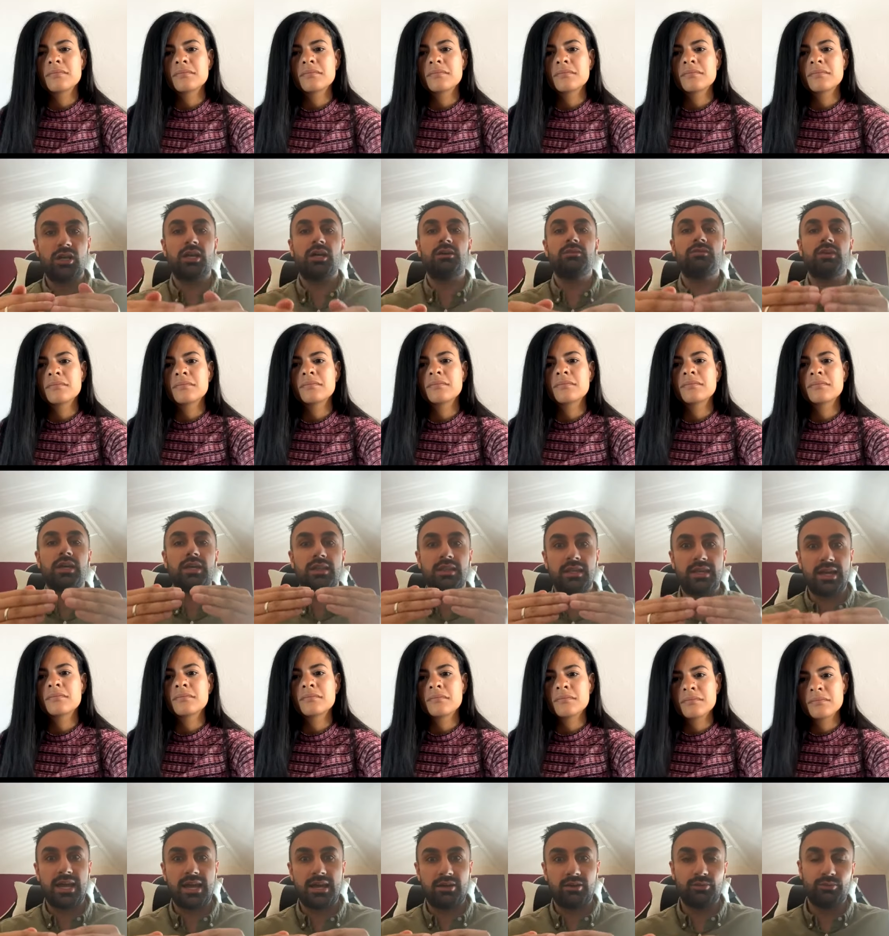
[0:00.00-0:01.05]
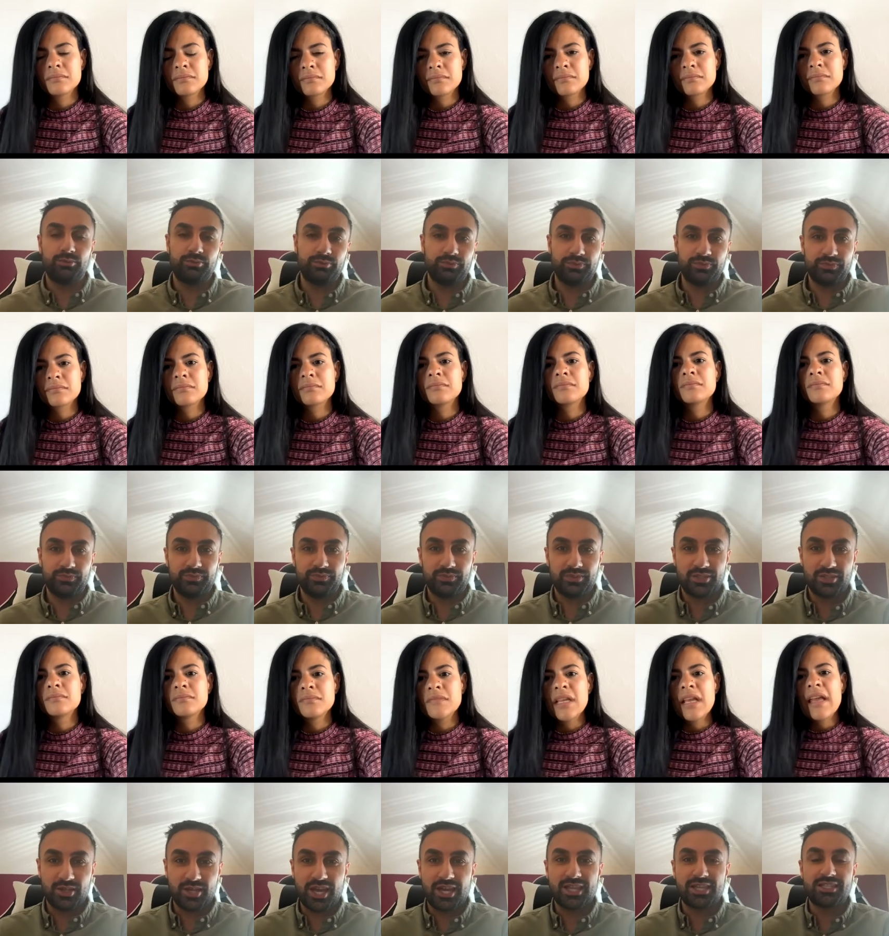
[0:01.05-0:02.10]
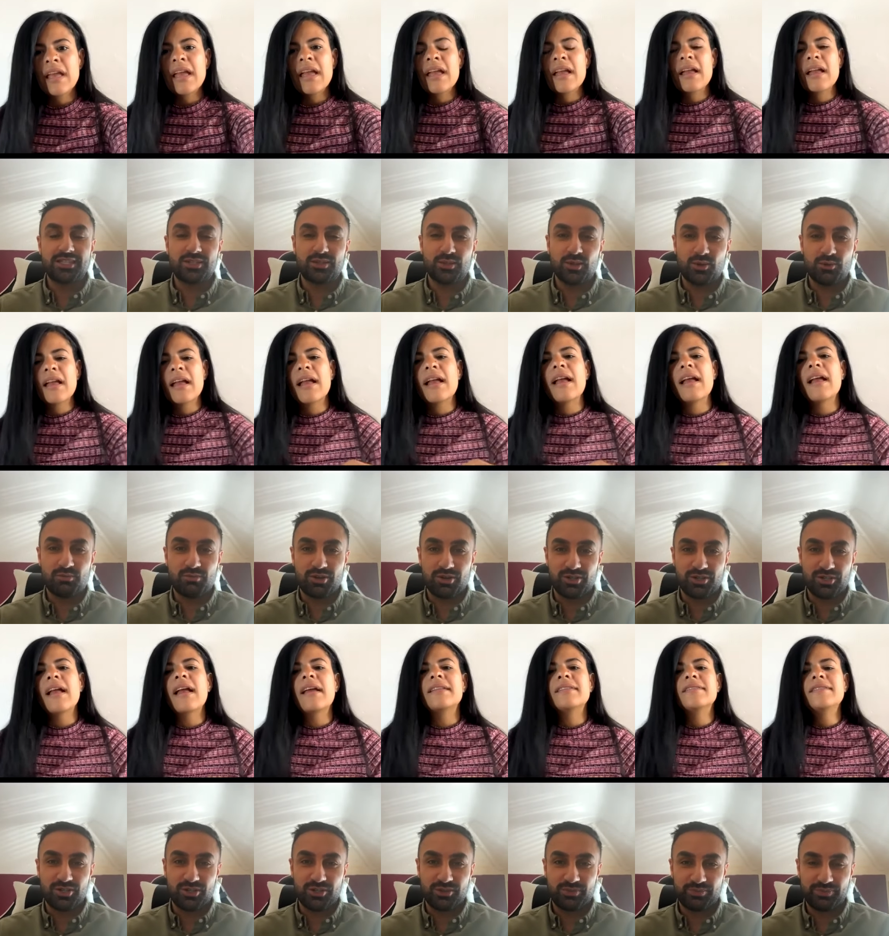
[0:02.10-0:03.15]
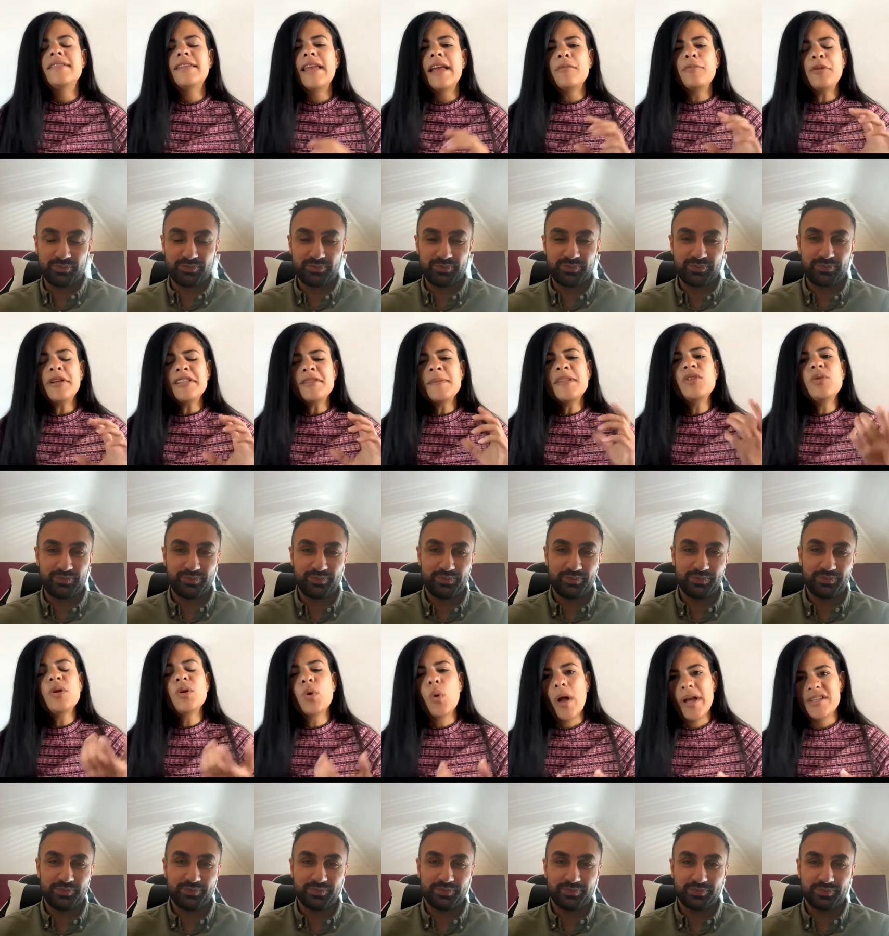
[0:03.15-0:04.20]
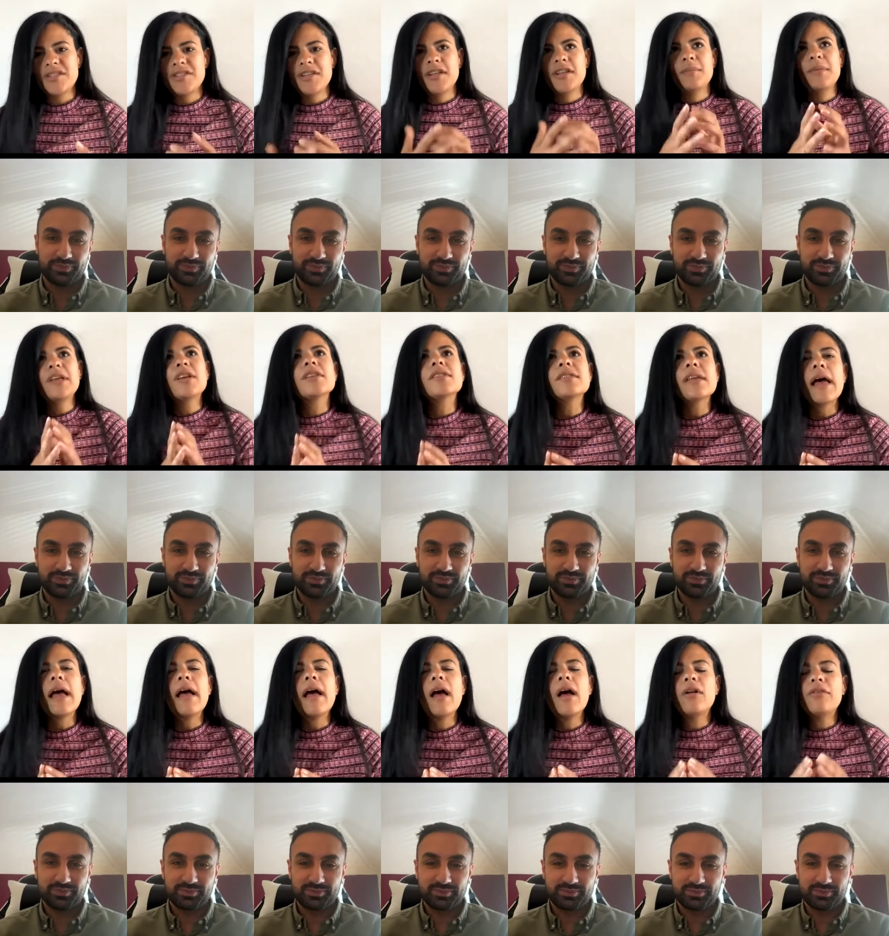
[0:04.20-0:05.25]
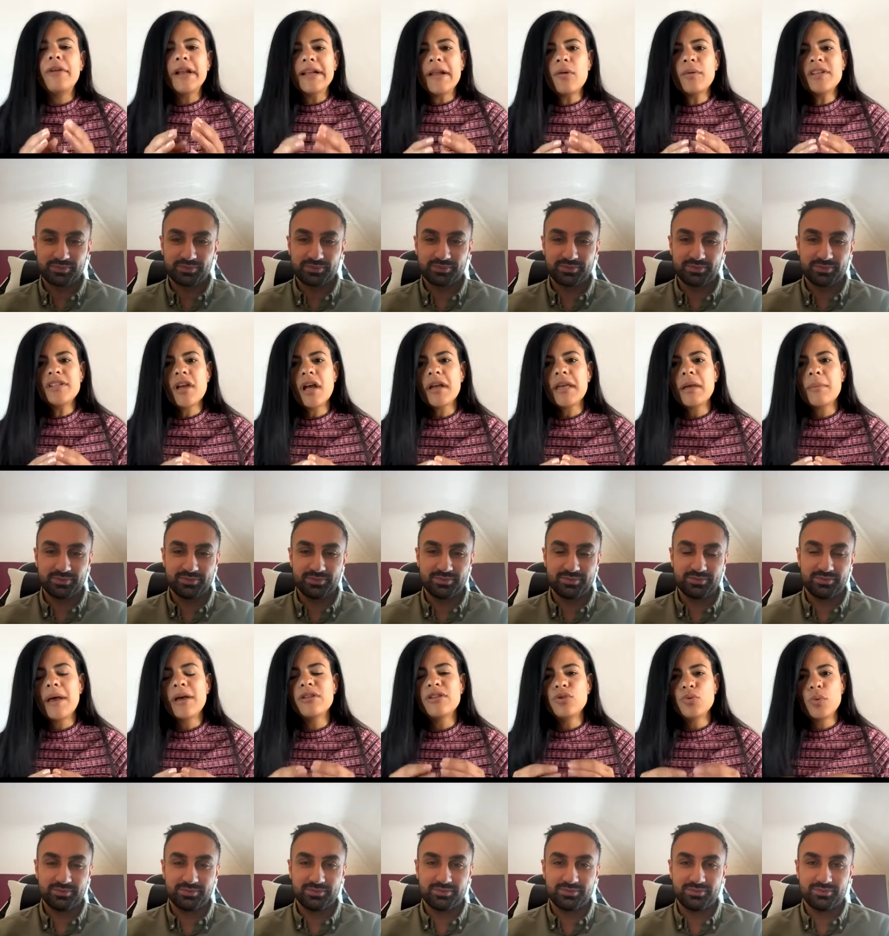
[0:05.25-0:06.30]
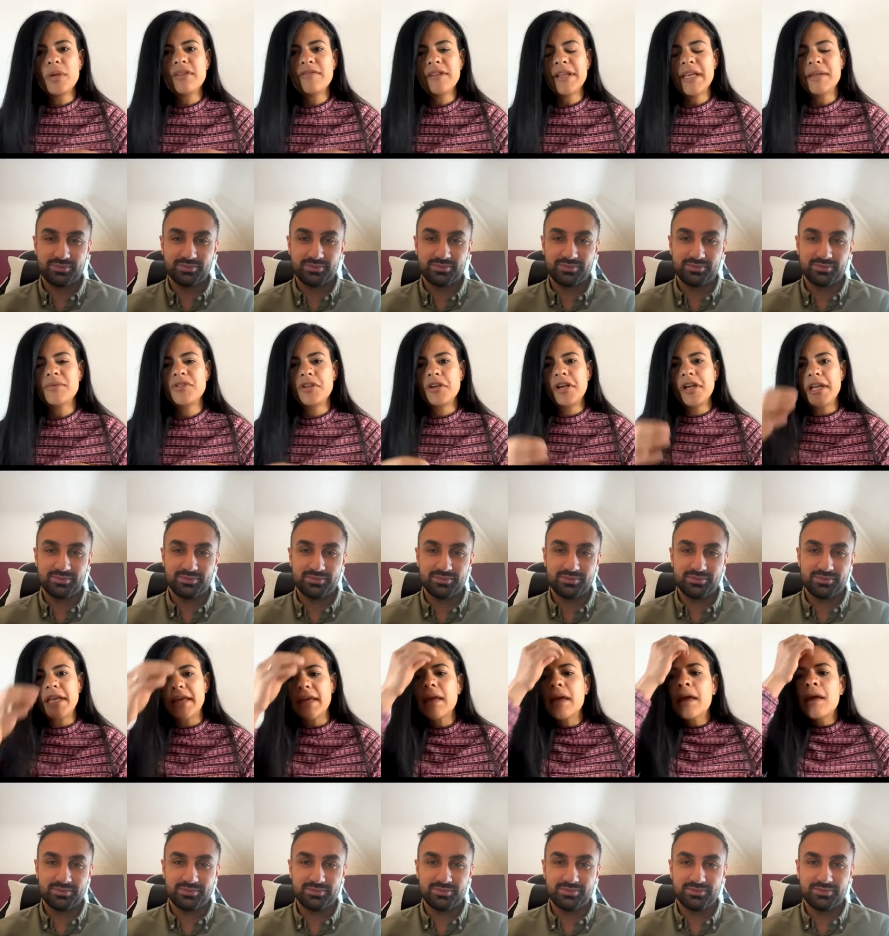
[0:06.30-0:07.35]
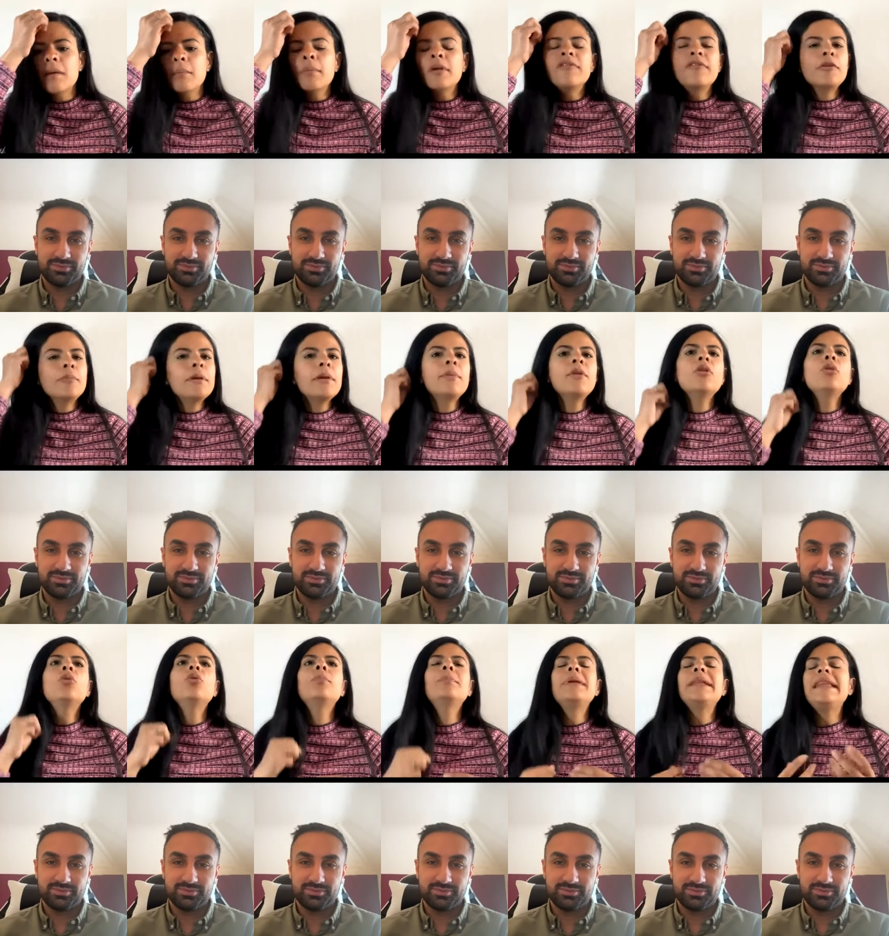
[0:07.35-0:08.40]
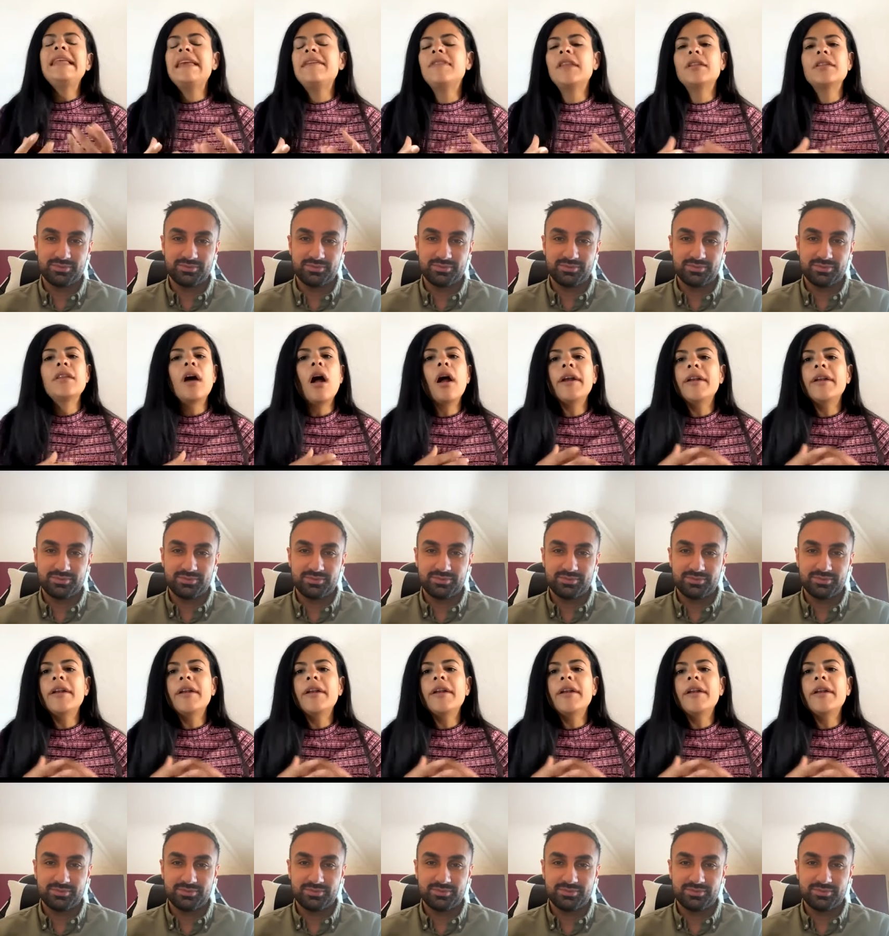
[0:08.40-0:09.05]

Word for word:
Speaker 1: love in the now. So yeah, that's the soul merge.
Speaker 2: That brings me to a question because uh, right now we're talking about the twin flame journey. But for people who believe that are